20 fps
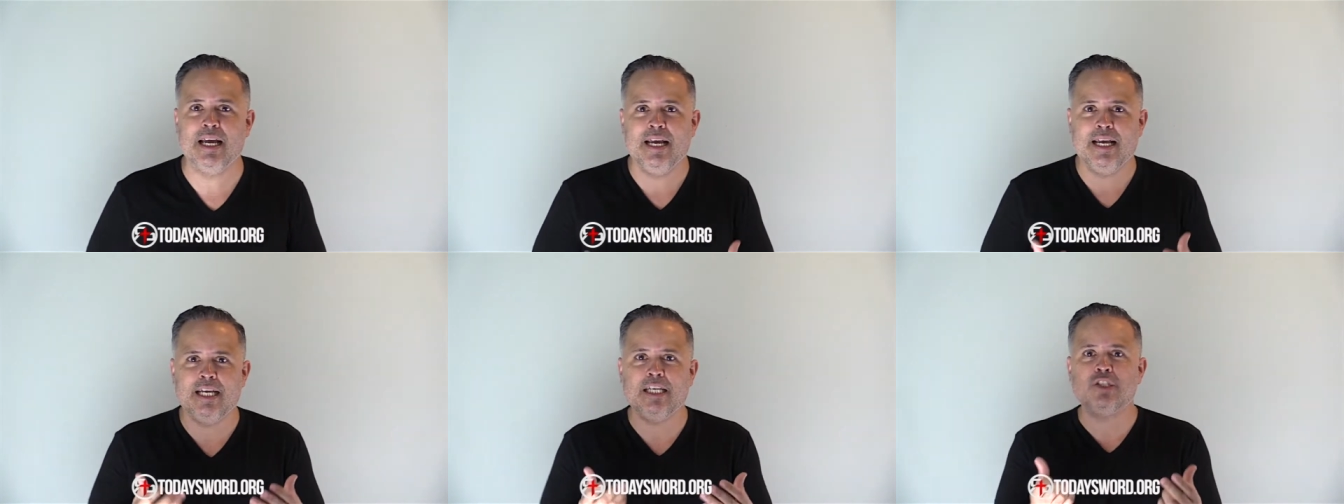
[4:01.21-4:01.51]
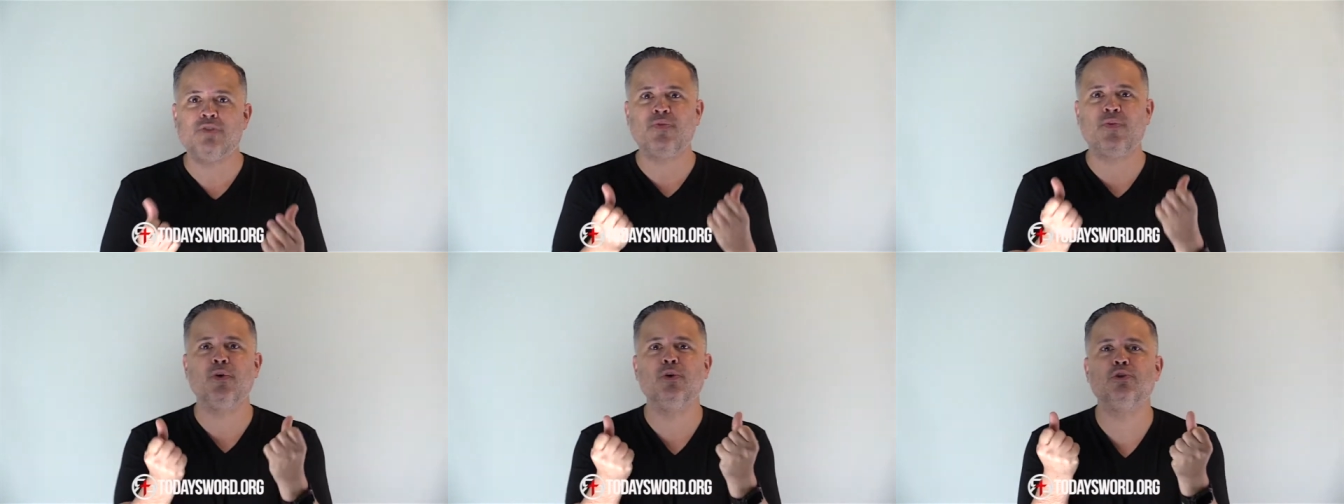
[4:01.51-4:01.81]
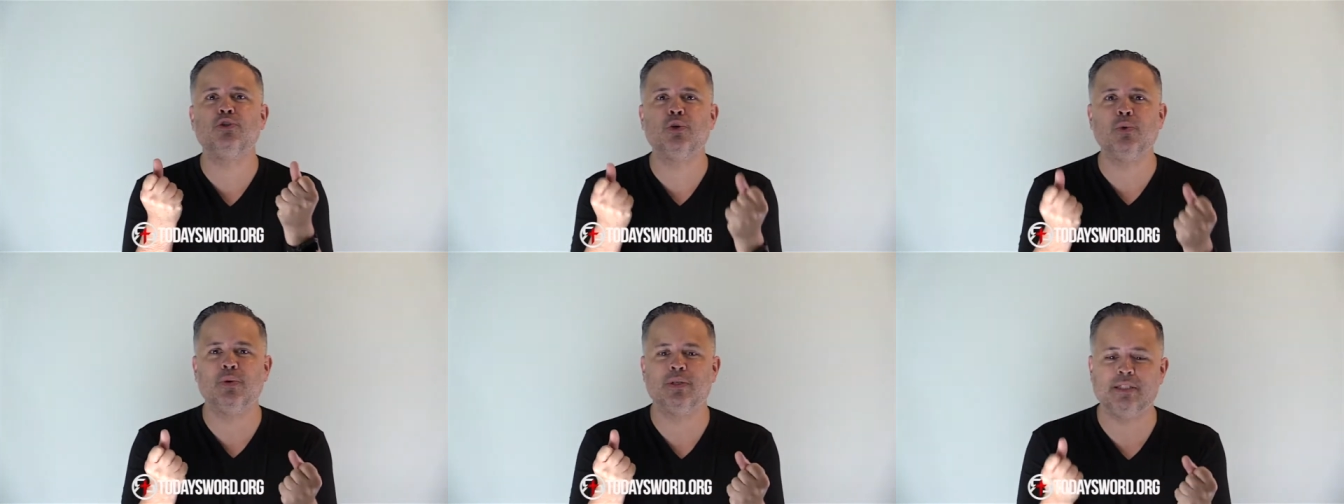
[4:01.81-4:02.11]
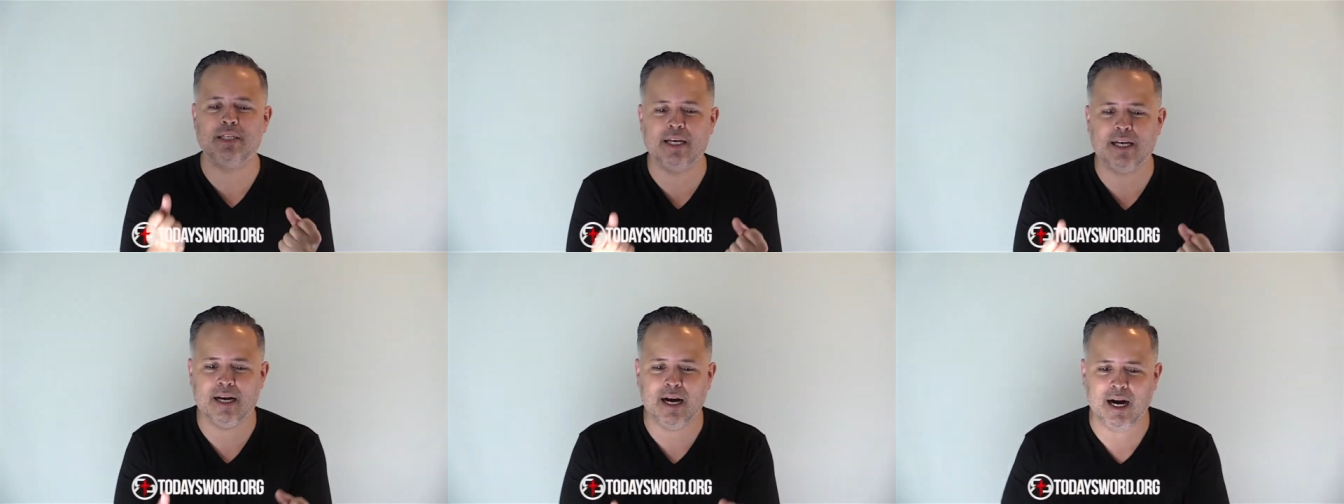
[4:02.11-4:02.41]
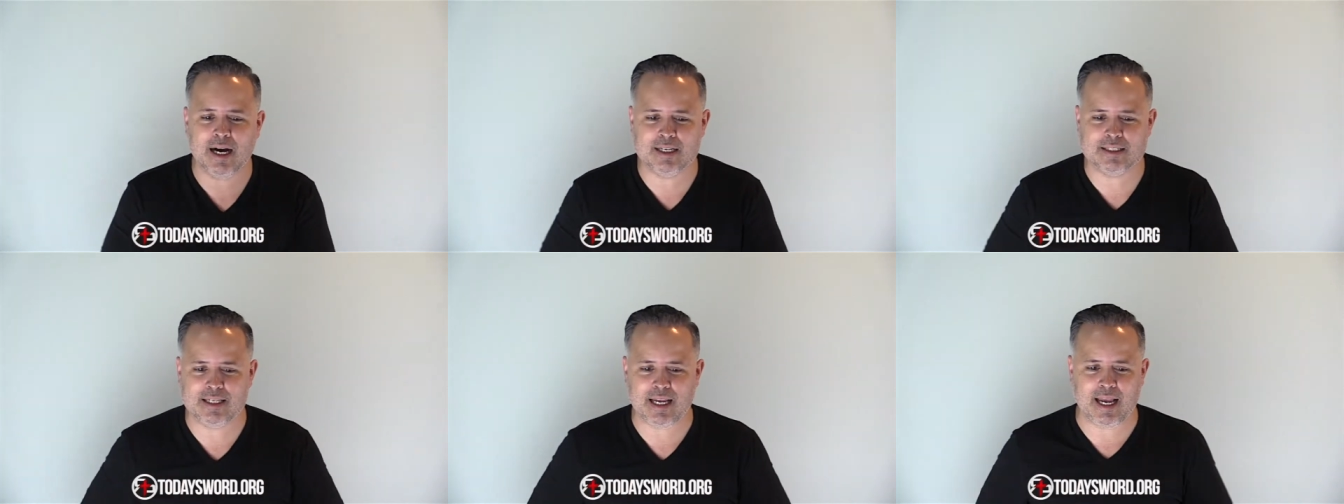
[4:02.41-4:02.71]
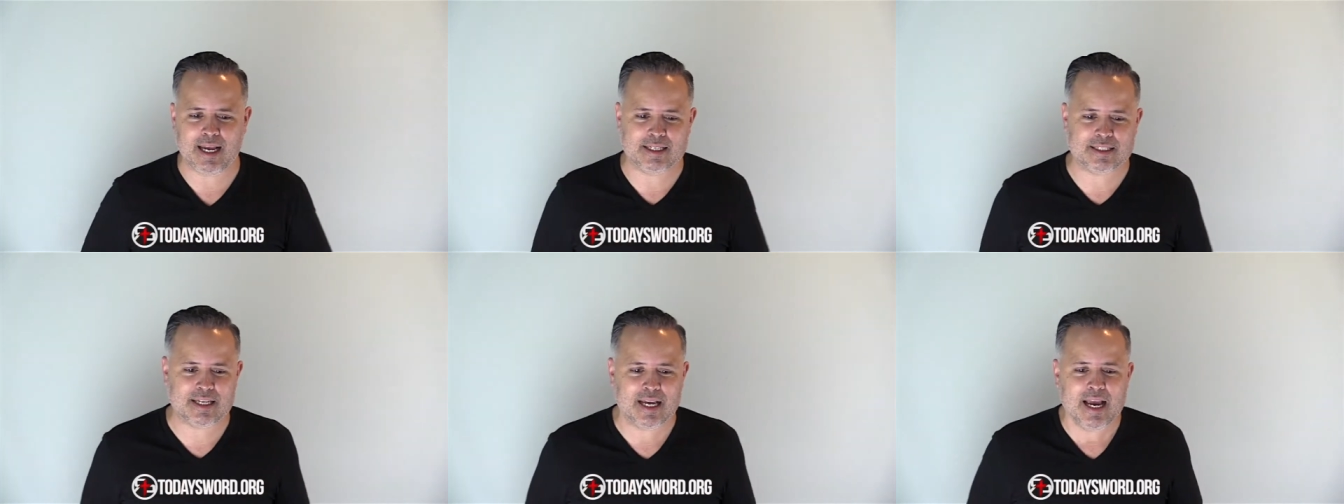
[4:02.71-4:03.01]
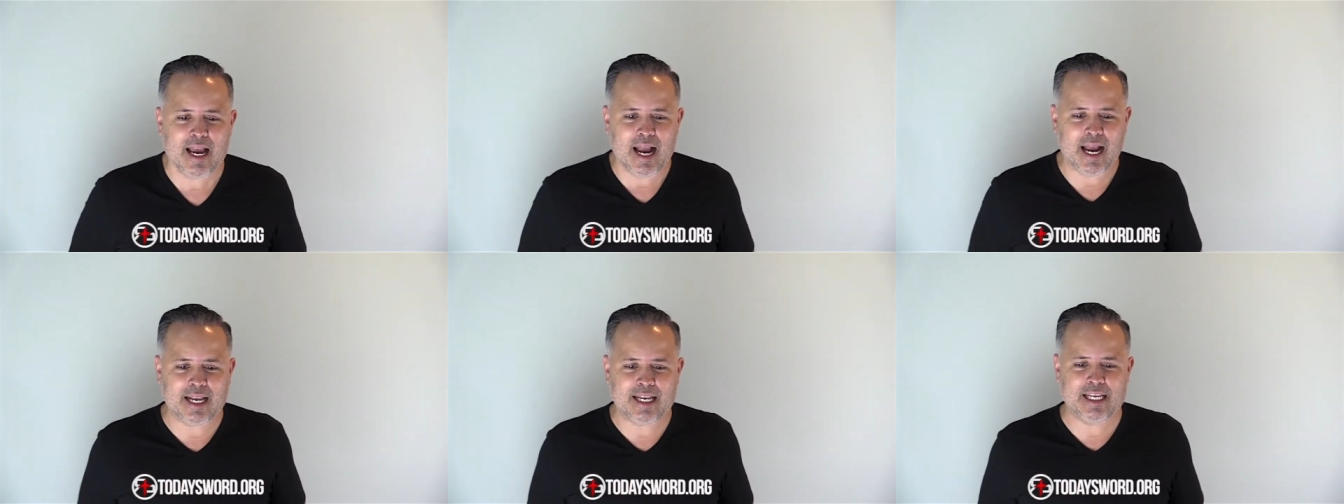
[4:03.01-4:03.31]
His future was in God's hands.
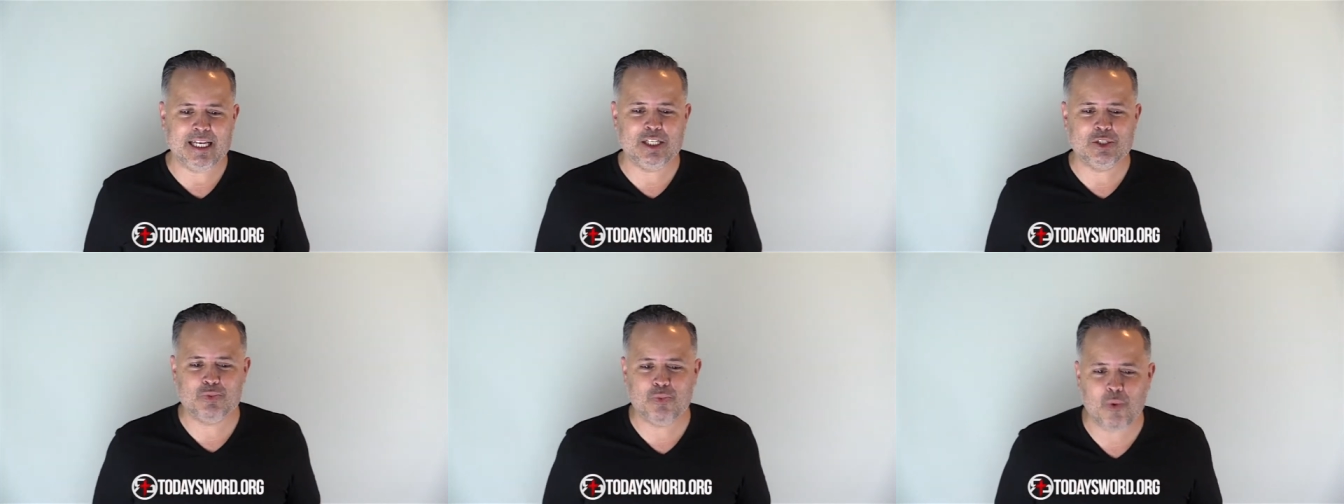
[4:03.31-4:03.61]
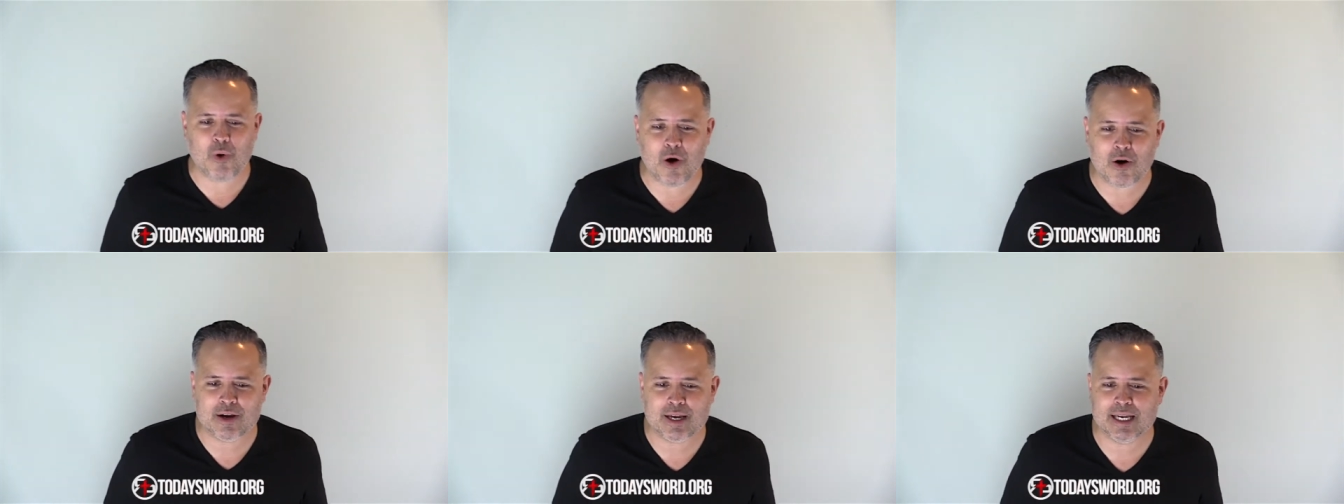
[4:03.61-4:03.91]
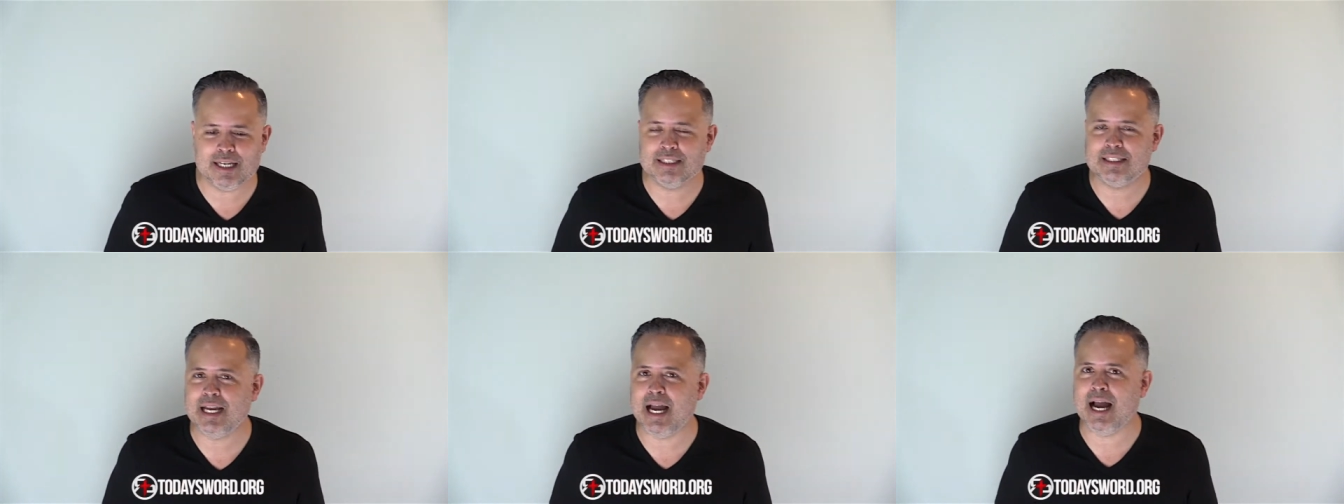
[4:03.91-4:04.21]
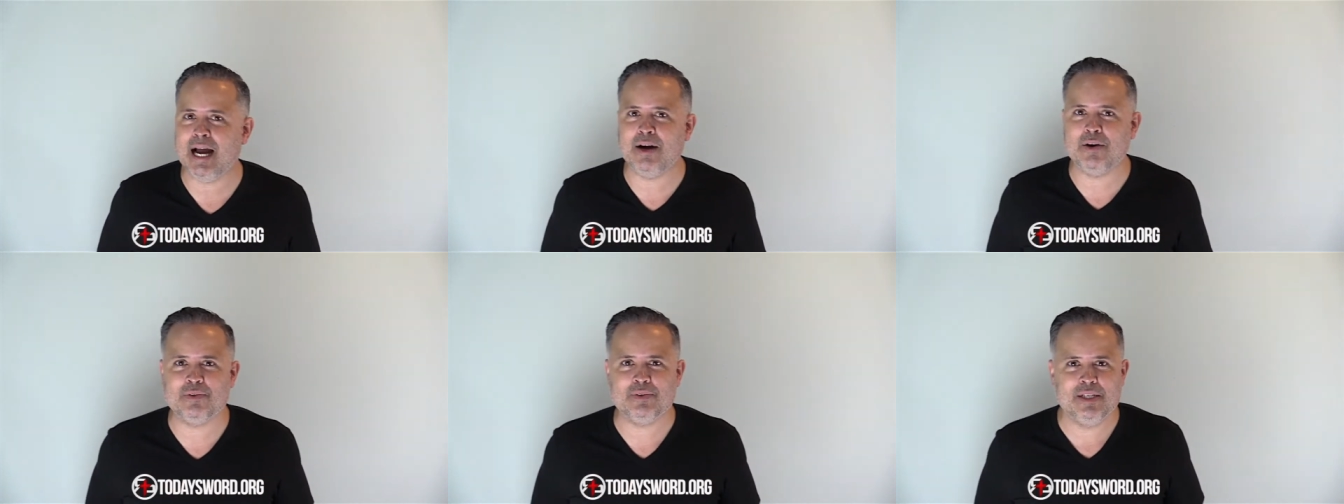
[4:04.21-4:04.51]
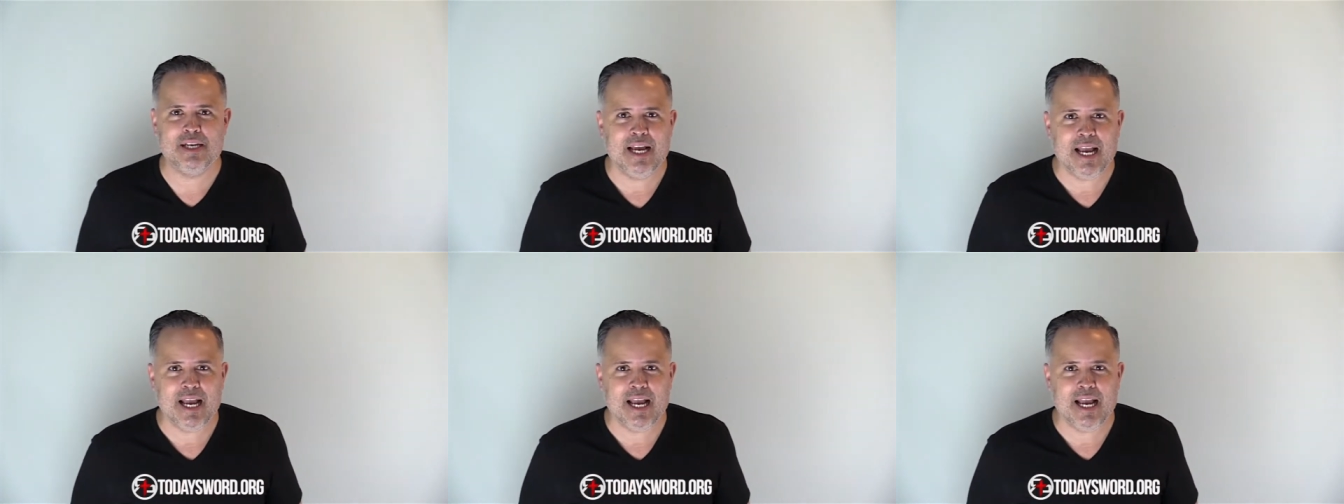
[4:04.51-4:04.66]
And he's walking down